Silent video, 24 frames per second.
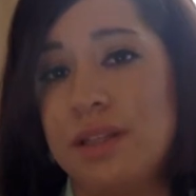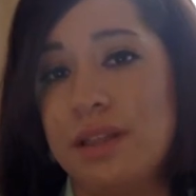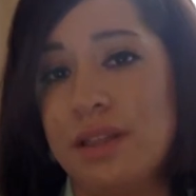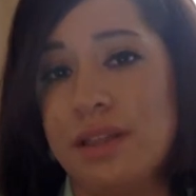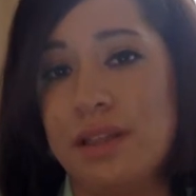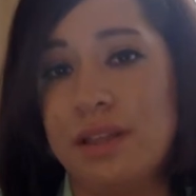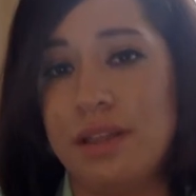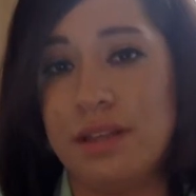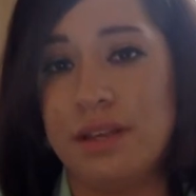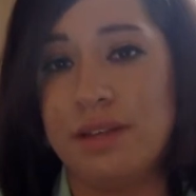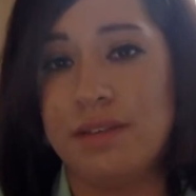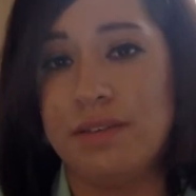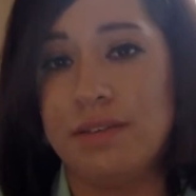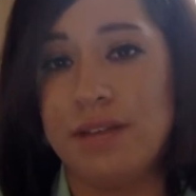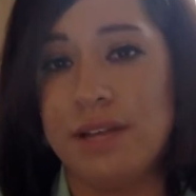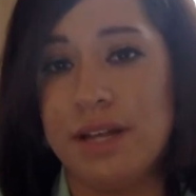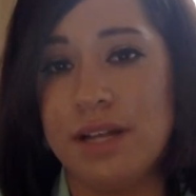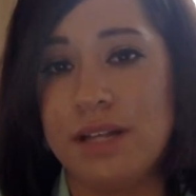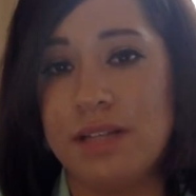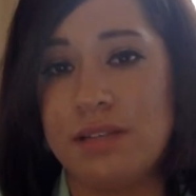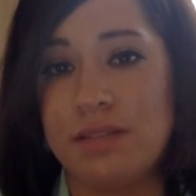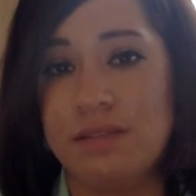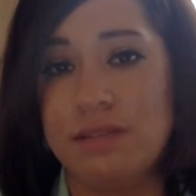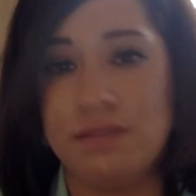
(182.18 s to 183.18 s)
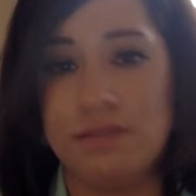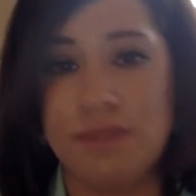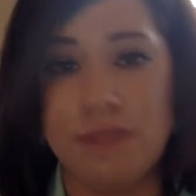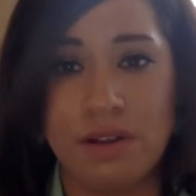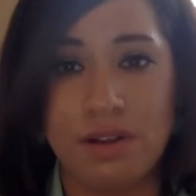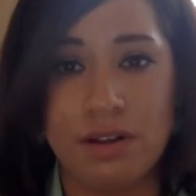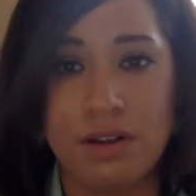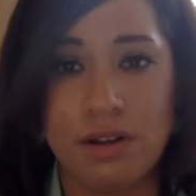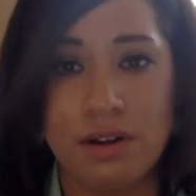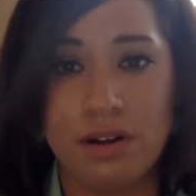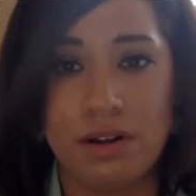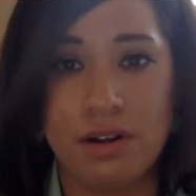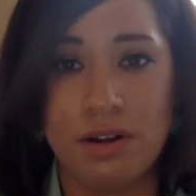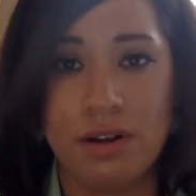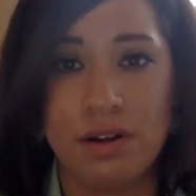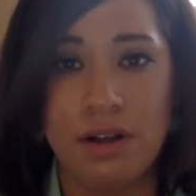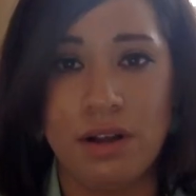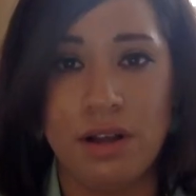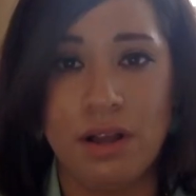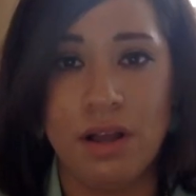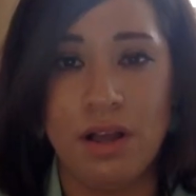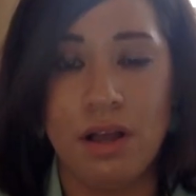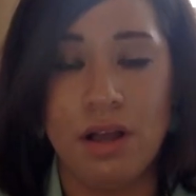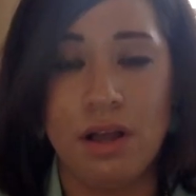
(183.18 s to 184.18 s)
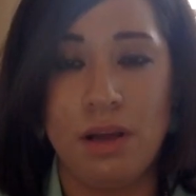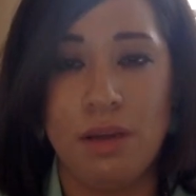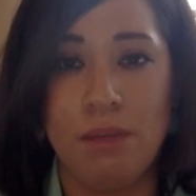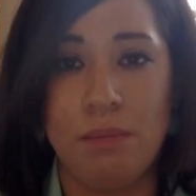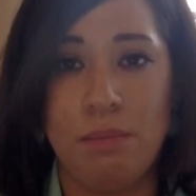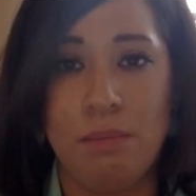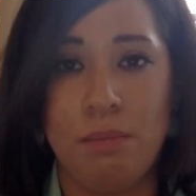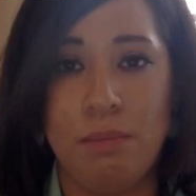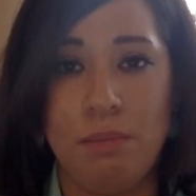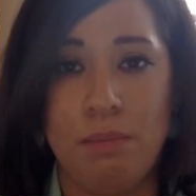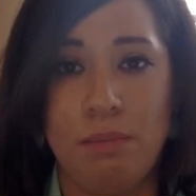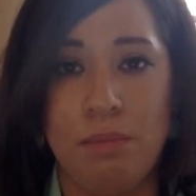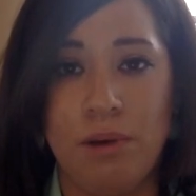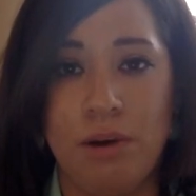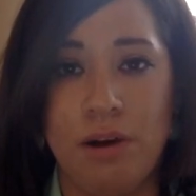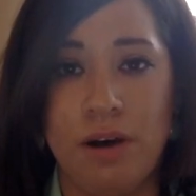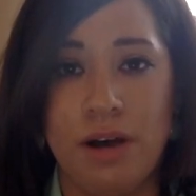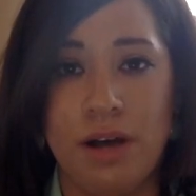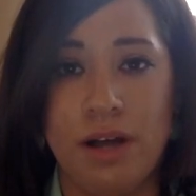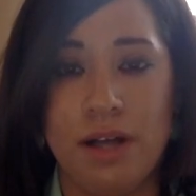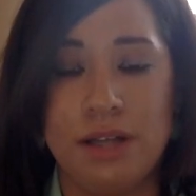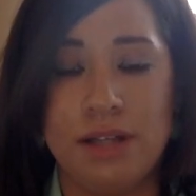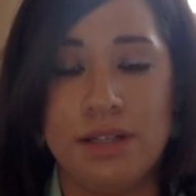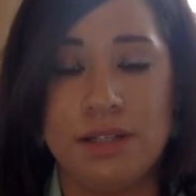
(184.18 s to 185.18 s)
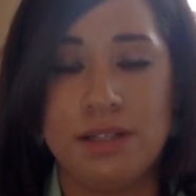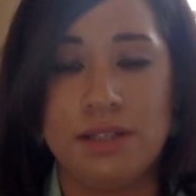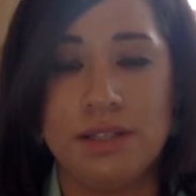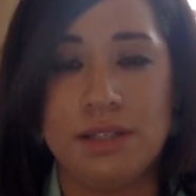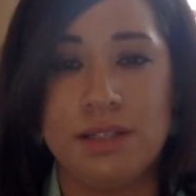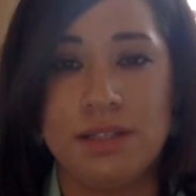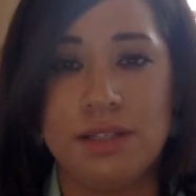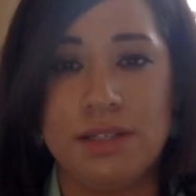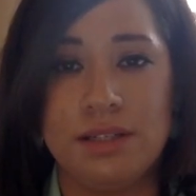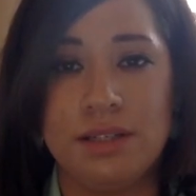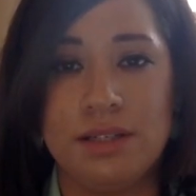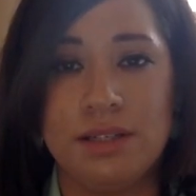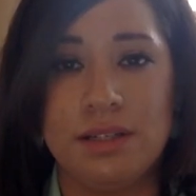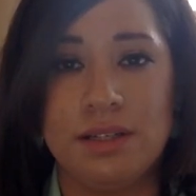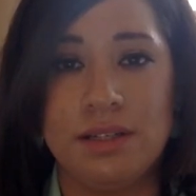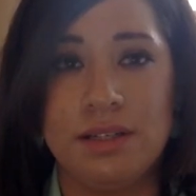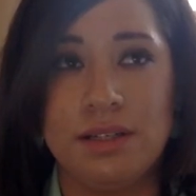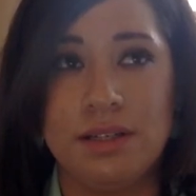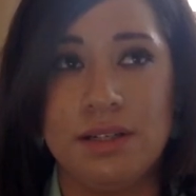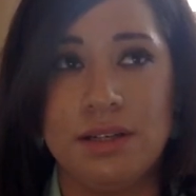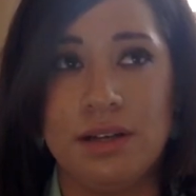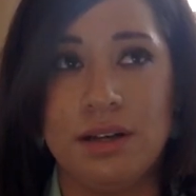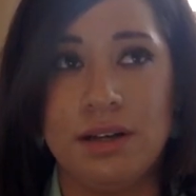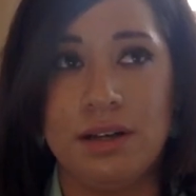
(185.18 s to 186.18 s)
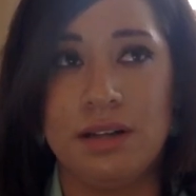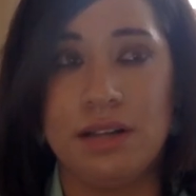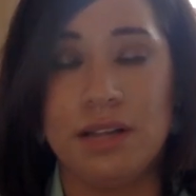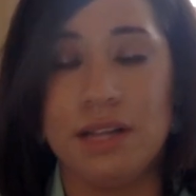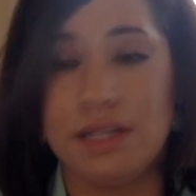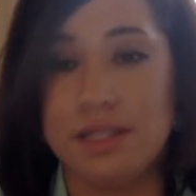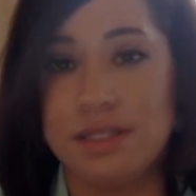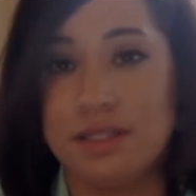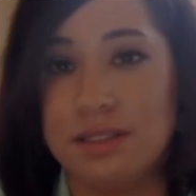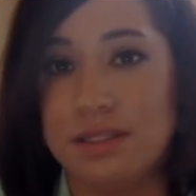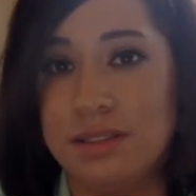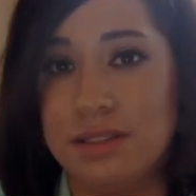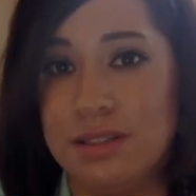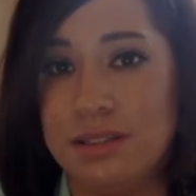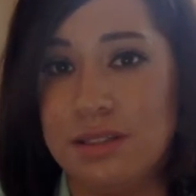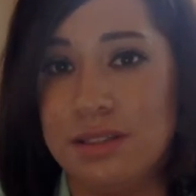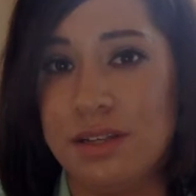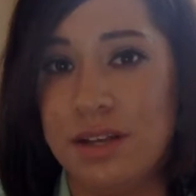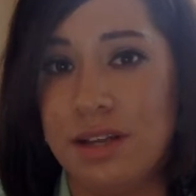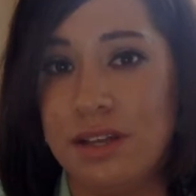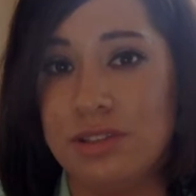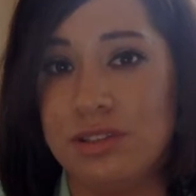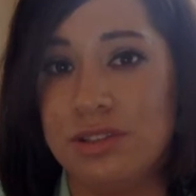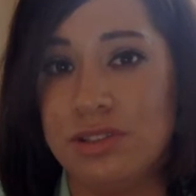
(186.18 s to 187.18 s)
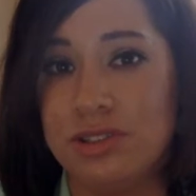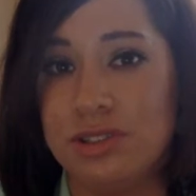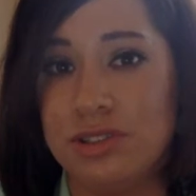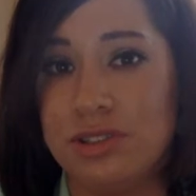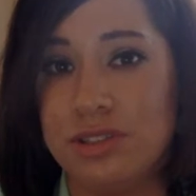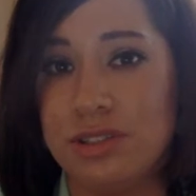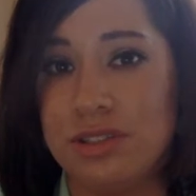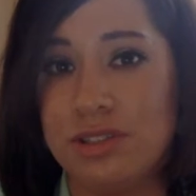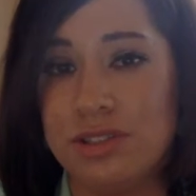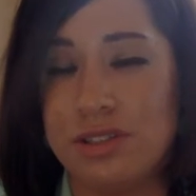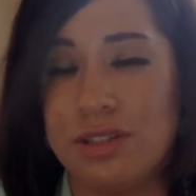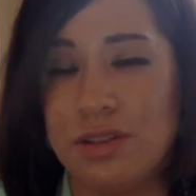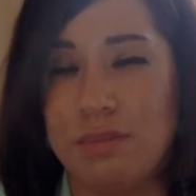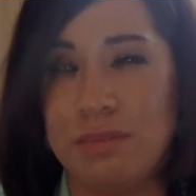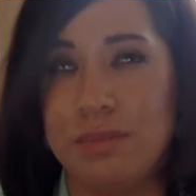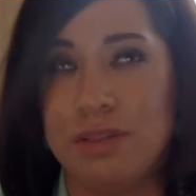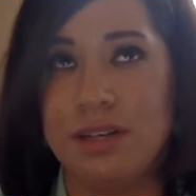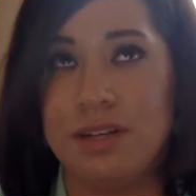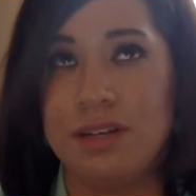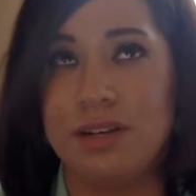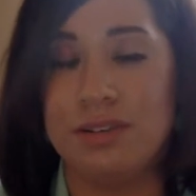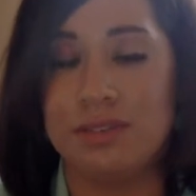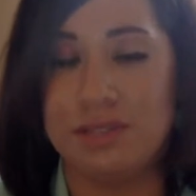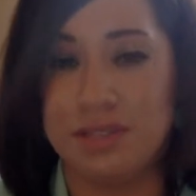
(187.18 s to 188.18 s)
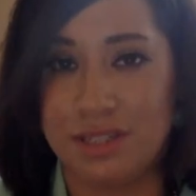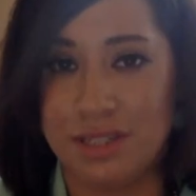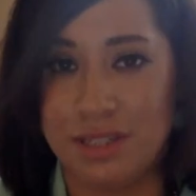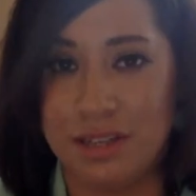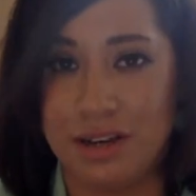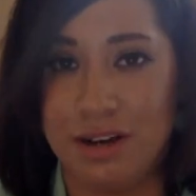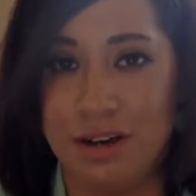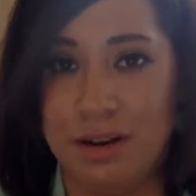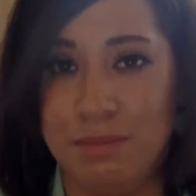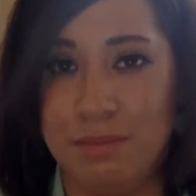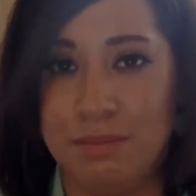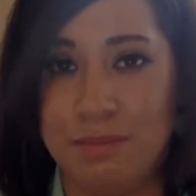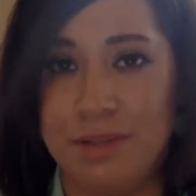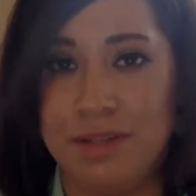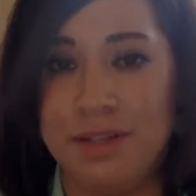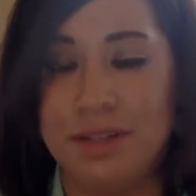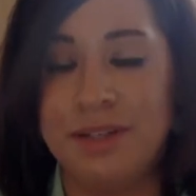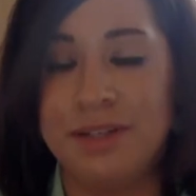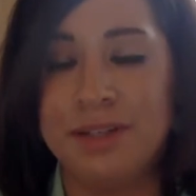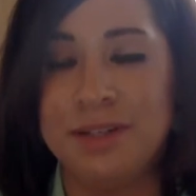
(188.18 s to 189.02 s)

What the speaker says: think of it as a failure, but a lesson. And there's something else to come.